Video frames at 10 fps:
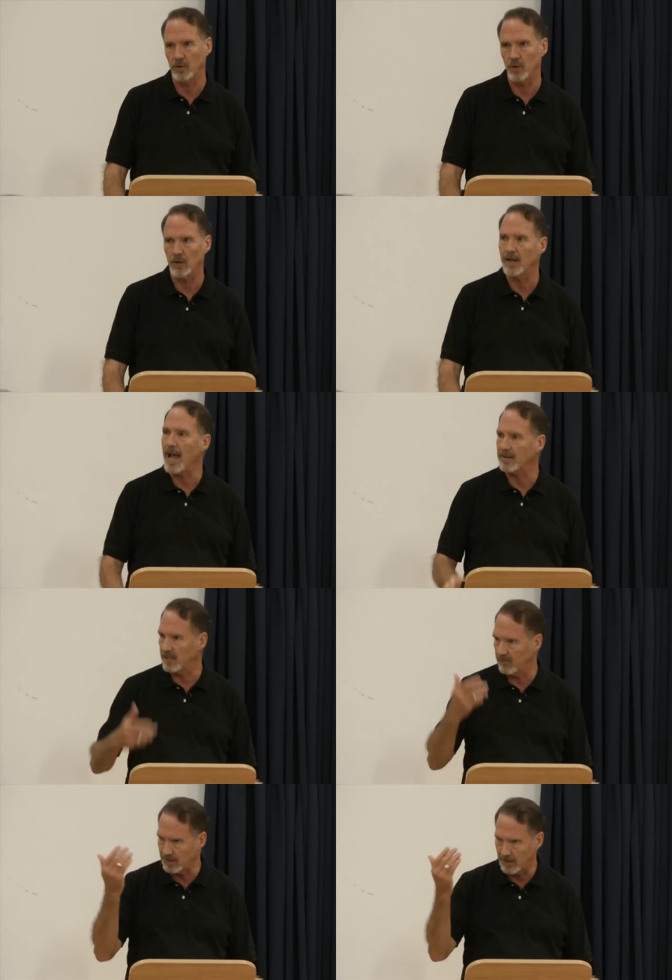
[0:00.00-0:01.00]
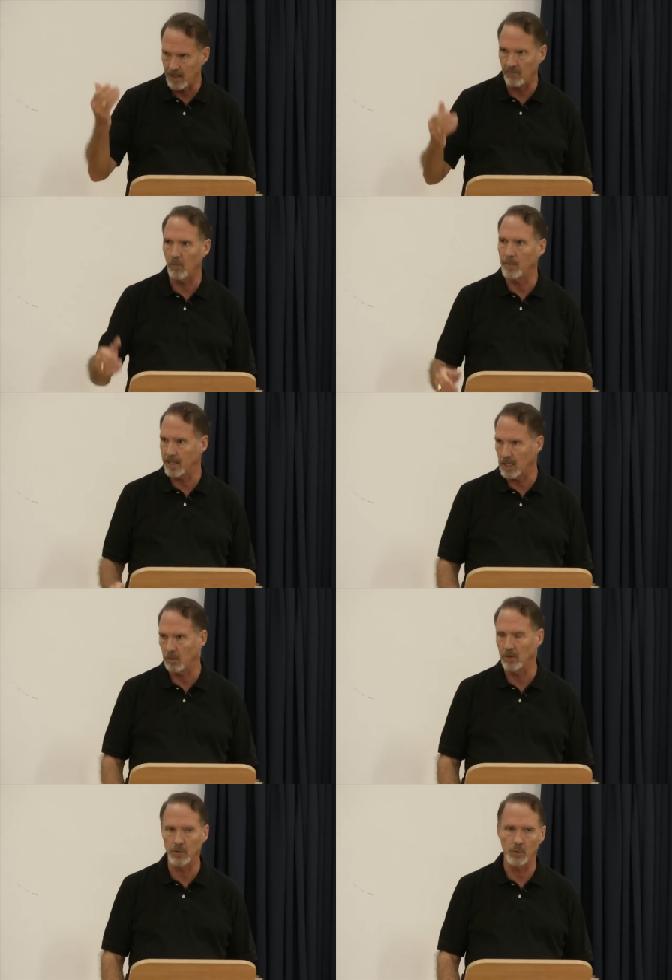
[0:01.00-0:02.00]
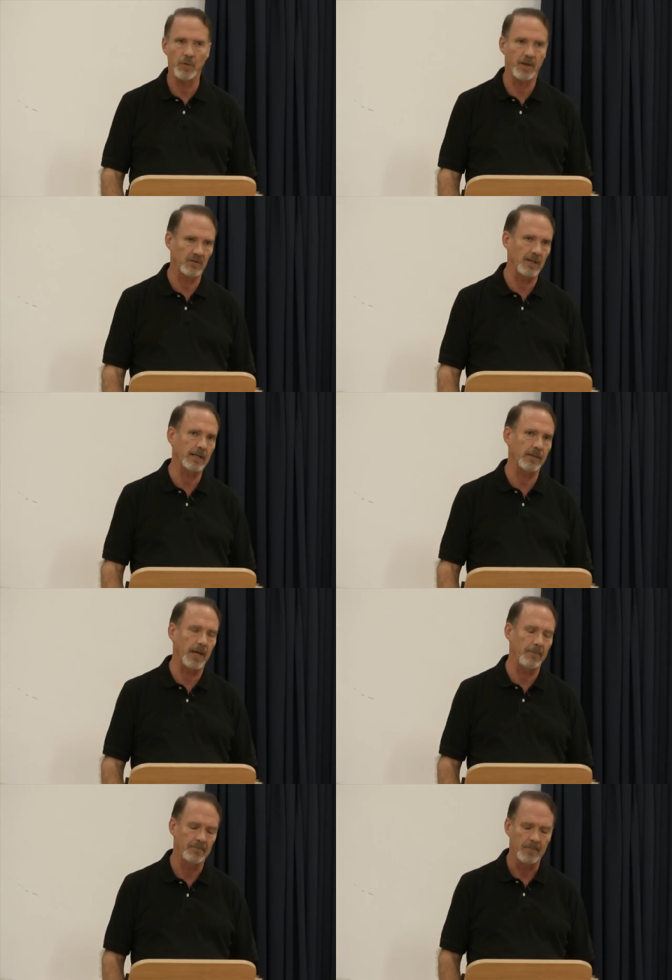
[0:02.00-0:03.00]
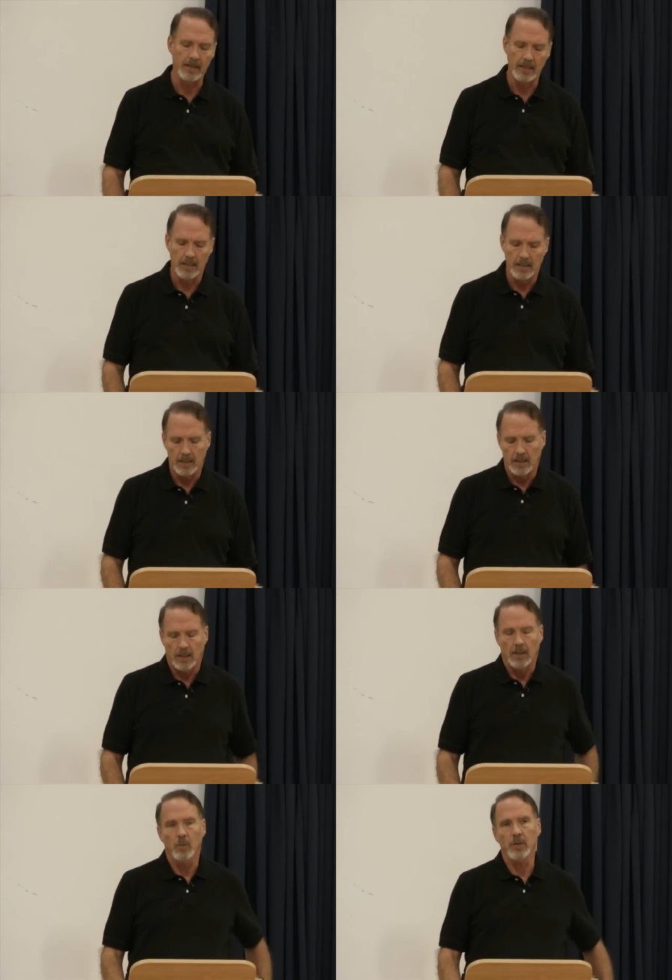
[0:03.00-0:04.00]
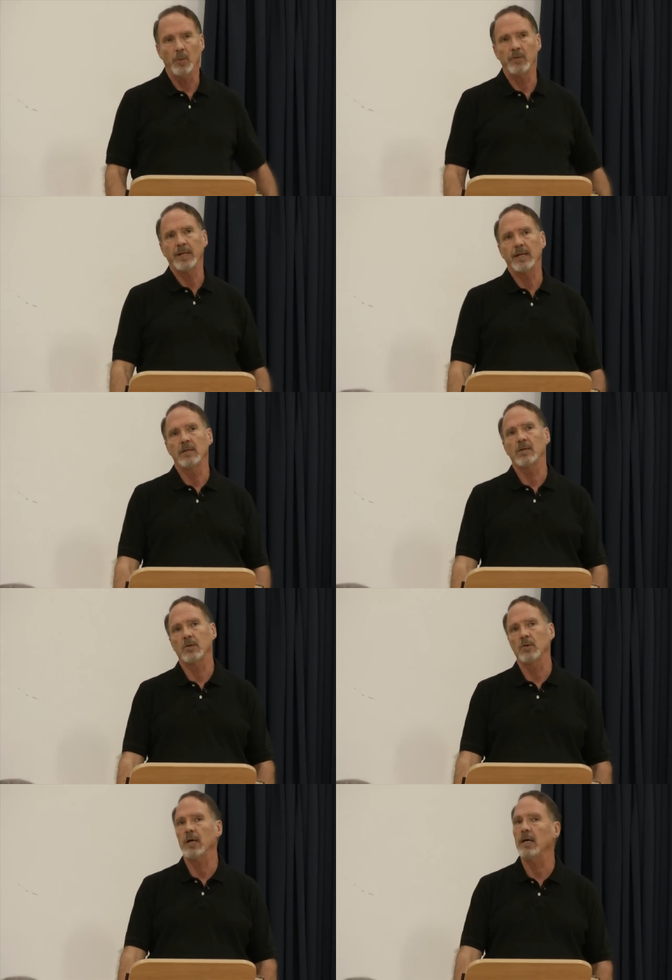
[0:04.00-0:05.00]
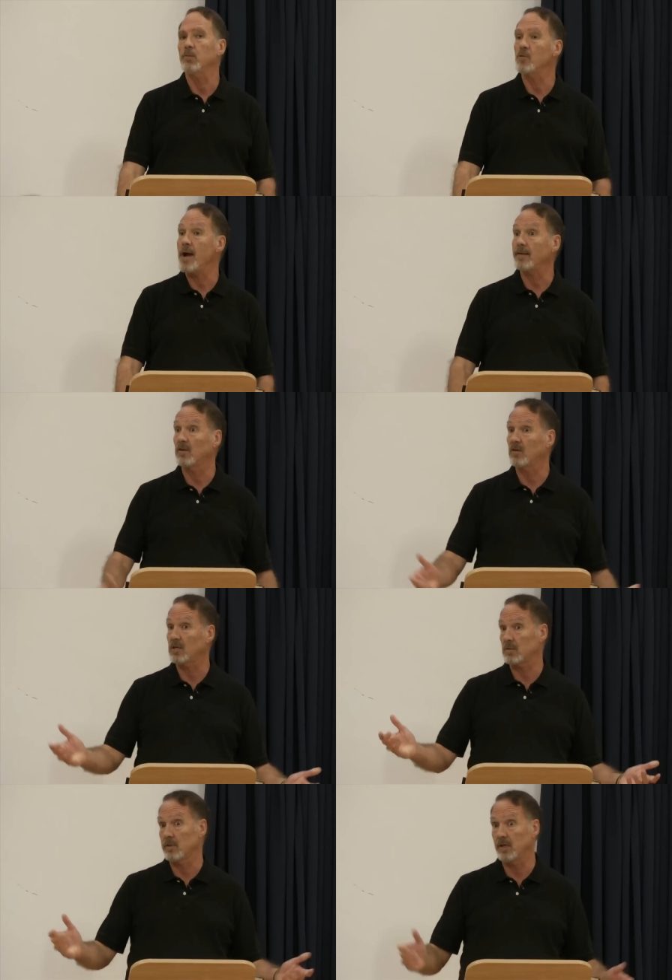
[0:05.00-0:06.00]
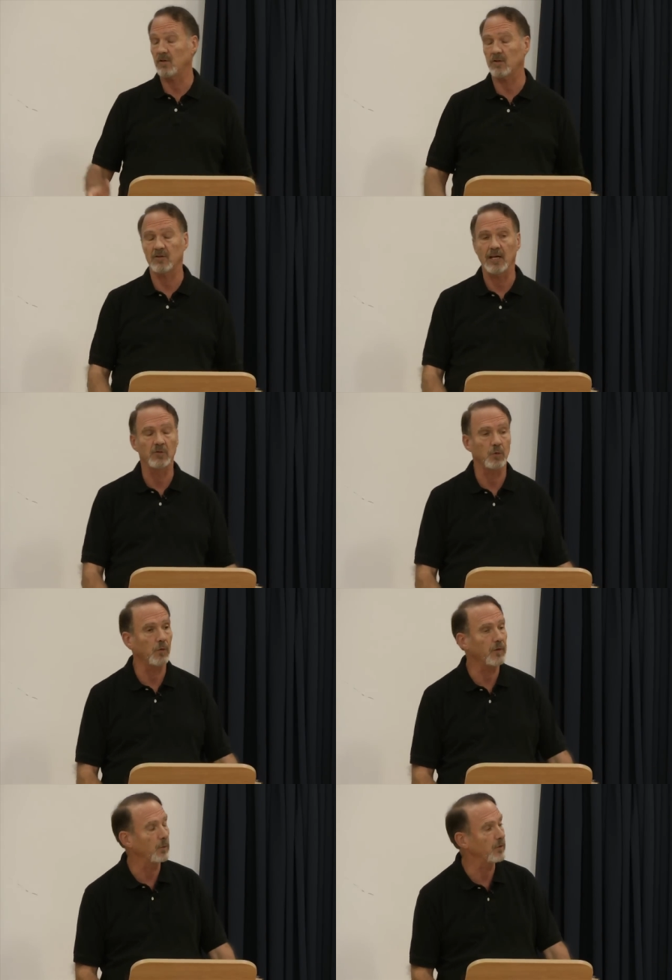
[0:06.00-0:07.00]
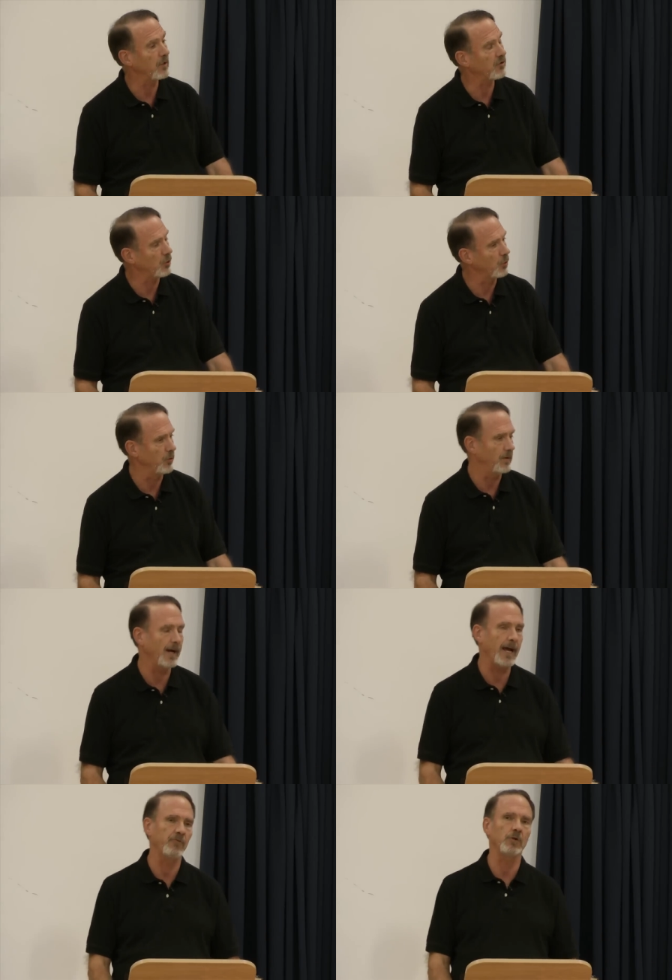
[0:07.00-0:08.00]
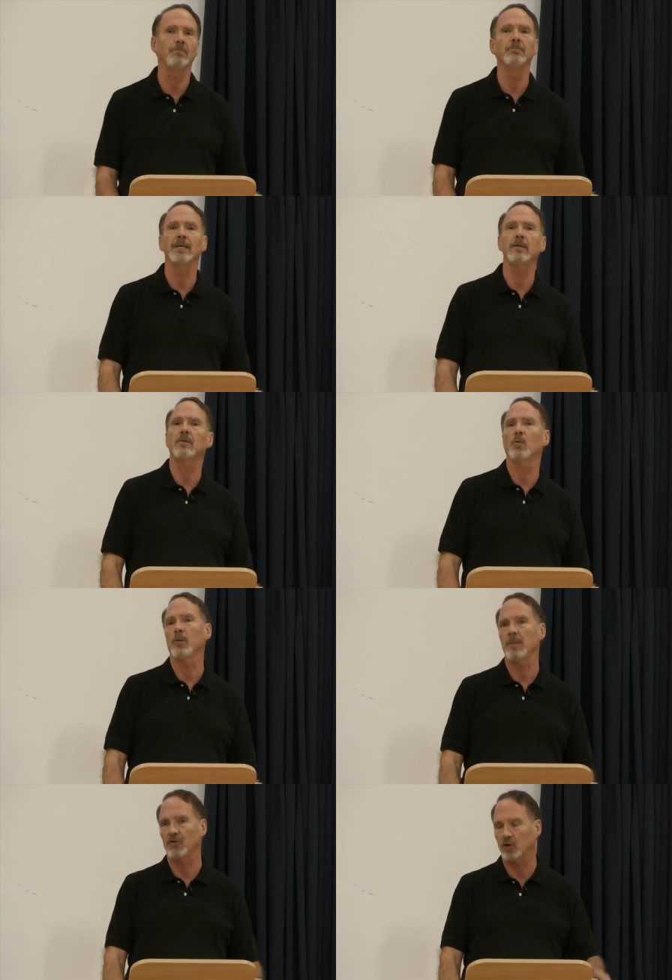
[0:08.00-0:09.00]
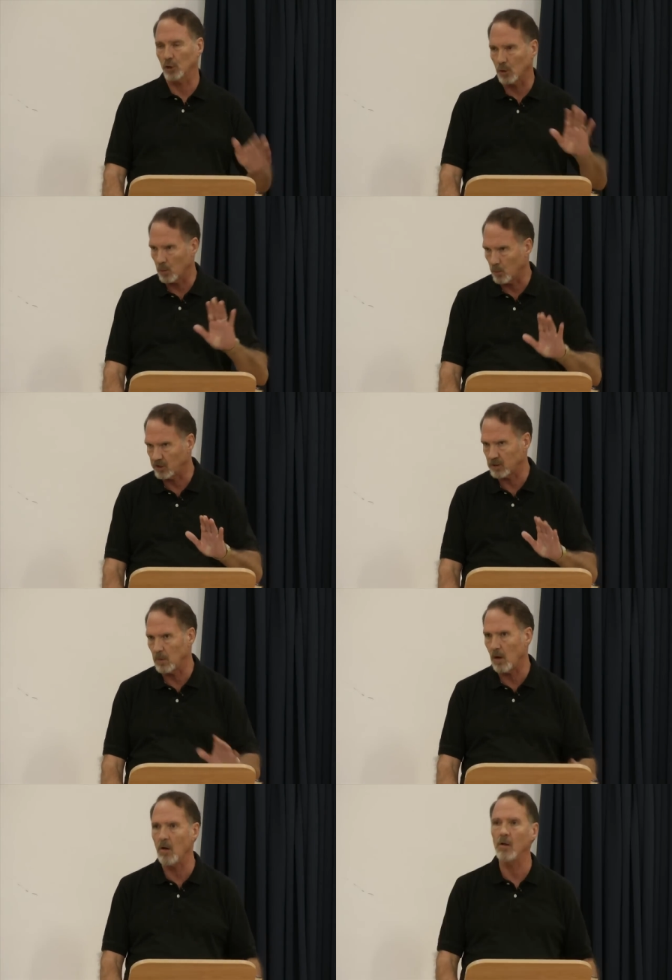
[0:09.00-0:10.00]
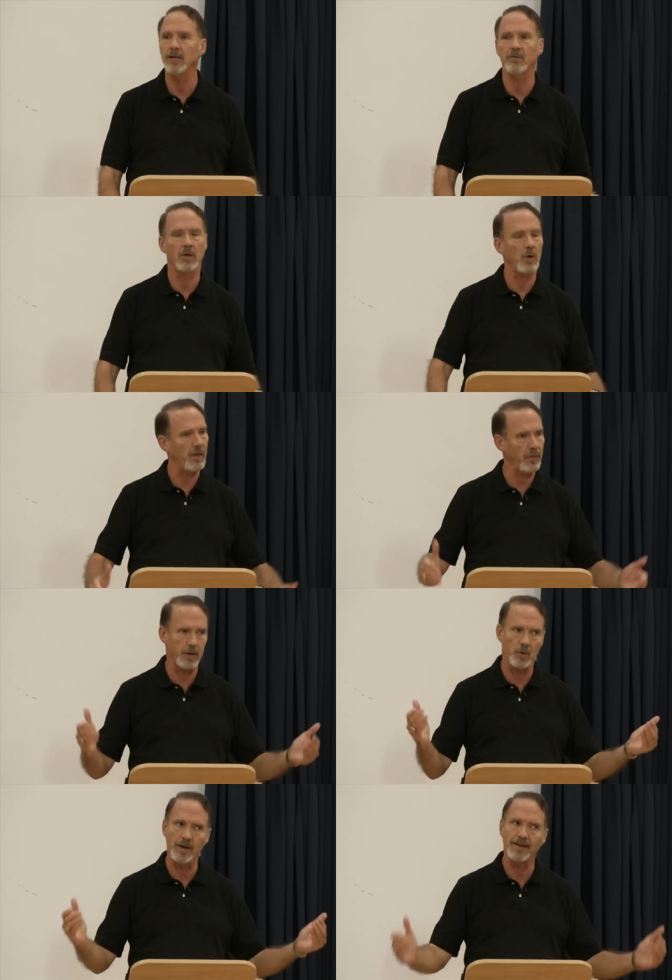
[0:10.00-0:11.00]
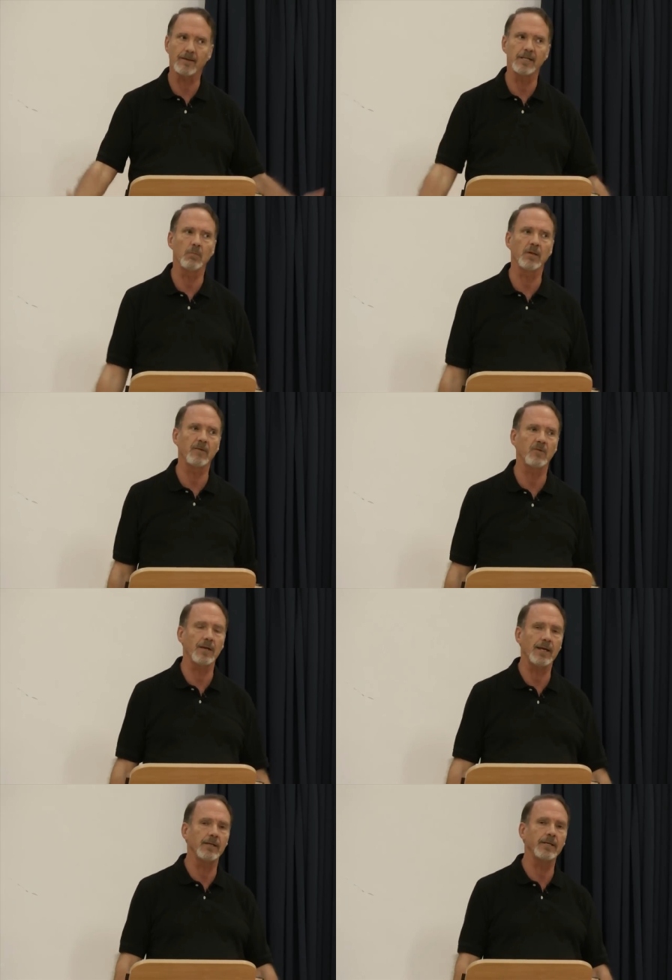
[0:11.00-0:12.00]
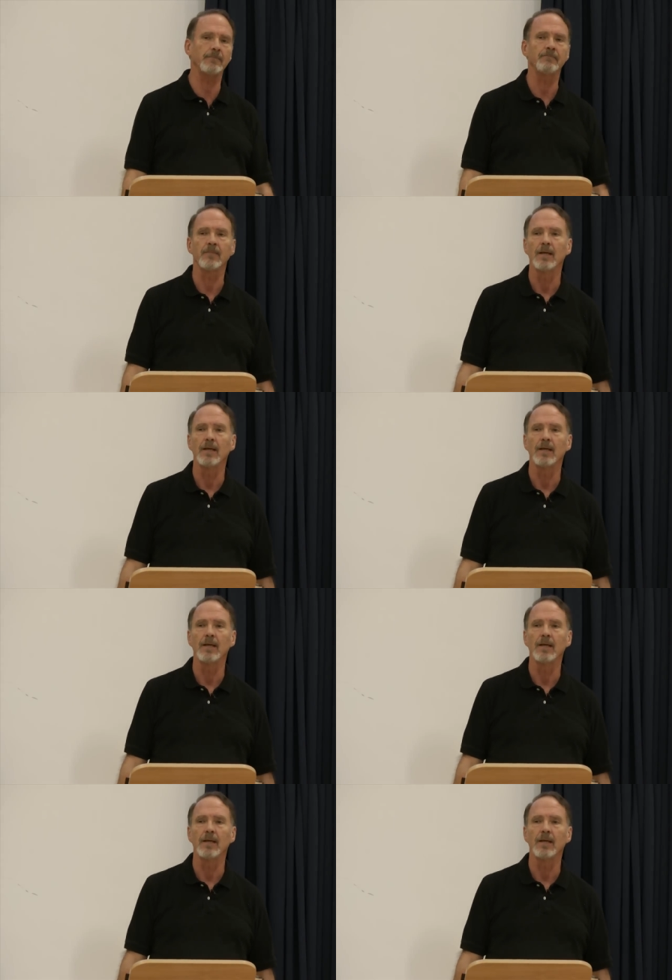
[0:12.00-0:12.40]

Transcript: in her activity level, being able to do things like that. Well, we began to practice this same sort of thing with our children. I have to admit to when my children were small, even though I theoretically believed in healing,